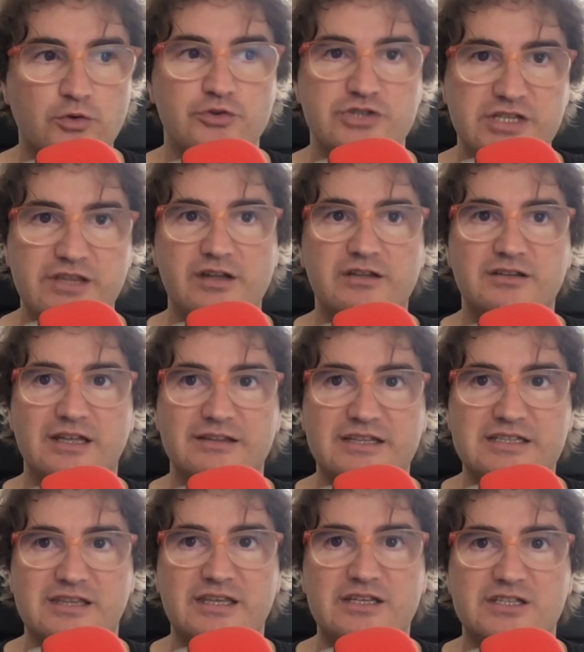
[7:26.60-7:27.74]
considering that
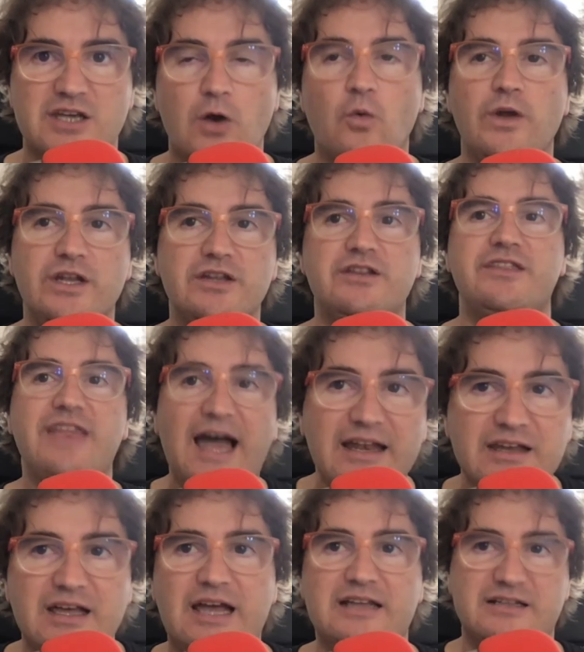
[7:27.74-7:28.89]
these things, when done
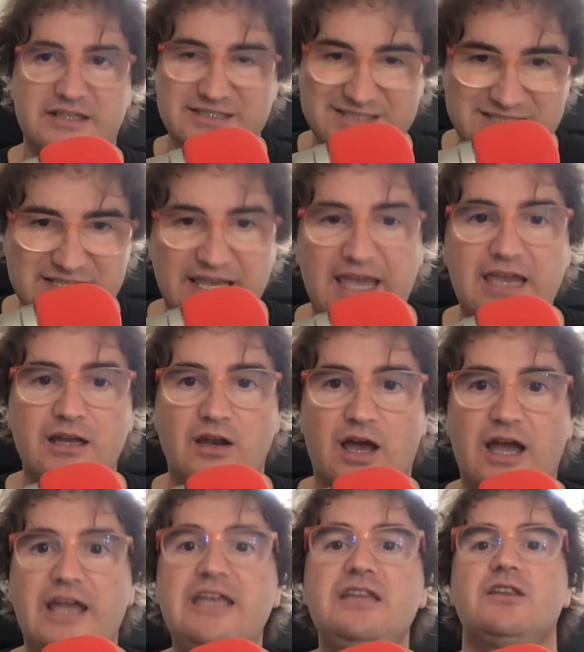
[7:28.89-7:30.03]
at scale
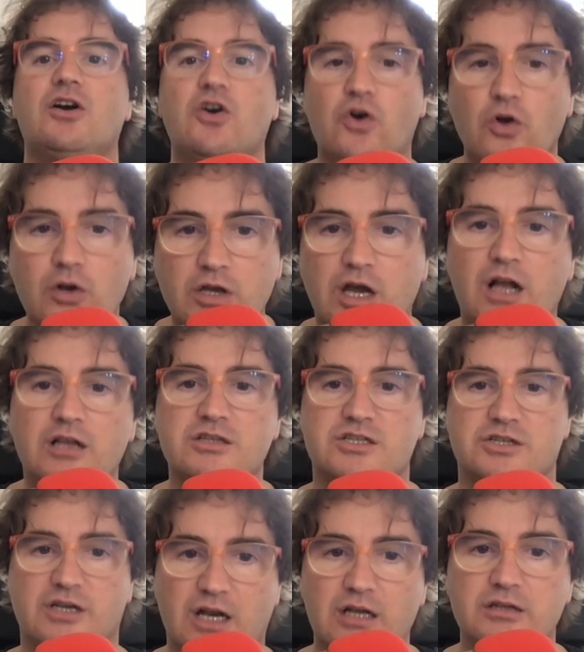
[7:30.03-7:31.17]
in the whole
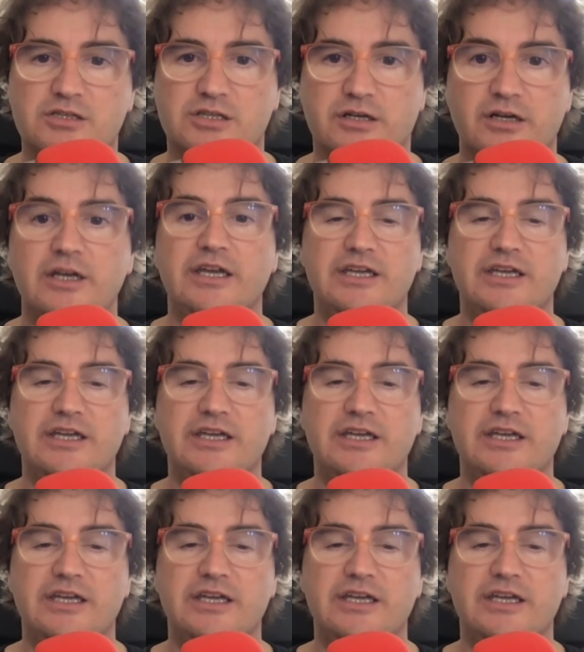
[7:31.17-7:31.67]
culture,